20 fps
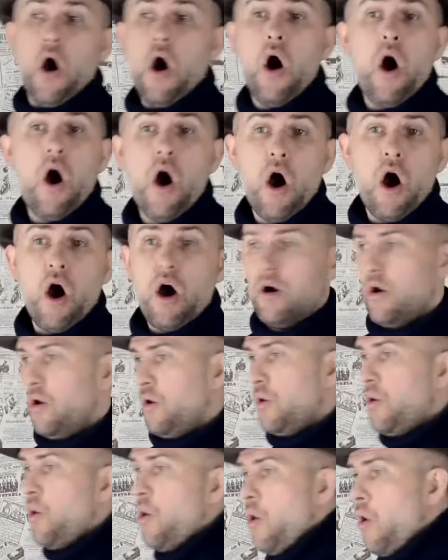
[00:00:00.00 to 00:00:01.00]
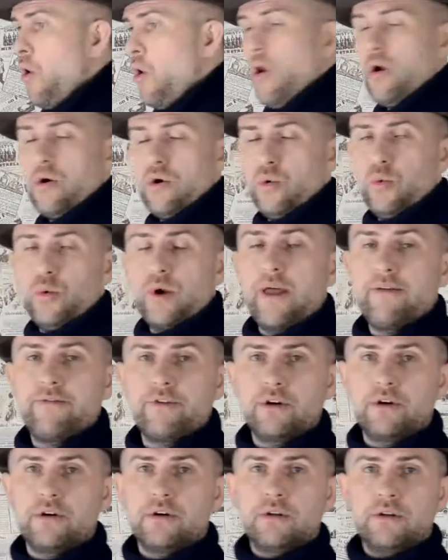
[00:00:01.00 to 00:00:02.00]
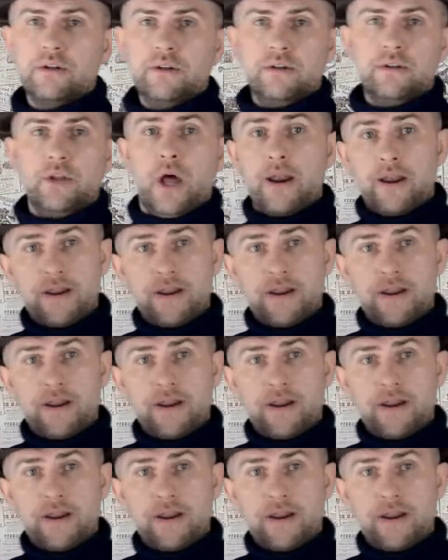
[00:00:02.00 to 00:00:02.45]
or whatever. Not